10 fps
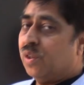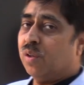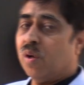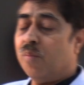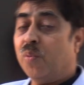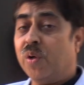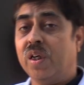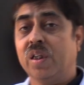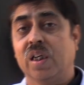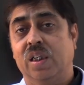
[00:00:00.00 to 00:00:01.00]

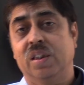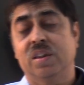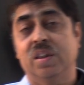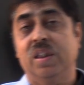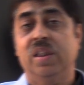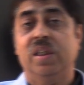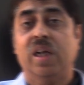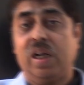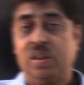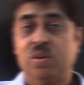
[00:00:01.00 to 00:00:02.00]
component that is in the
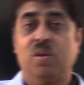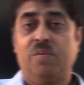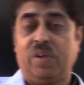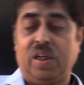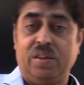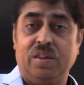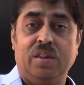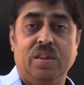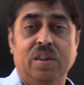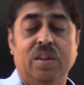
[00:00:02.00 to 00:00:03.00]
direction of
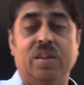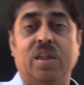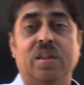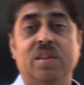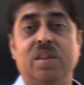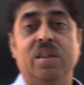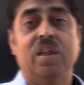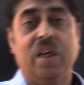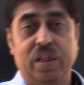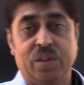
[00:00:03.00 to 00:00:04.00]
tangent, that is in the
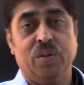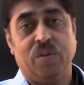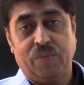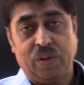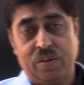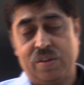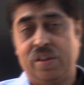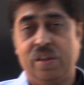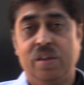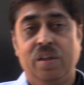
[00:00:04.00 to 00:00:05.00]
direction of
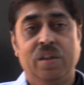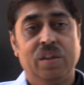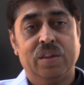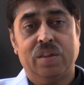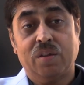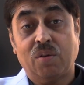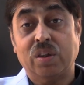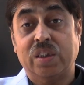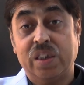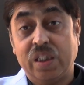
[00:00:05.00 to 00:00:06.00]
velocity, is a
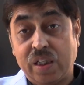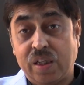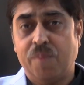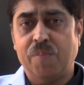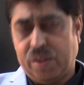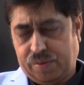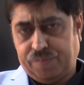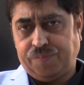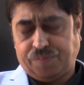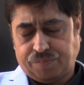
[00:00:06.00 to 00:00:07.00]
constant number,
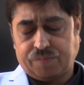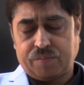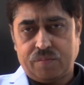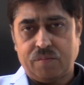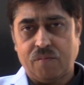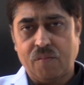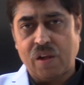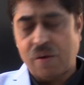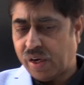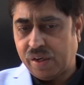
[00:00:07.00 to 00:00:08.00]

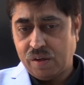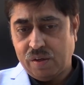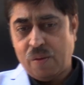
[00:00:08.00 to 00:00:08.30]
right?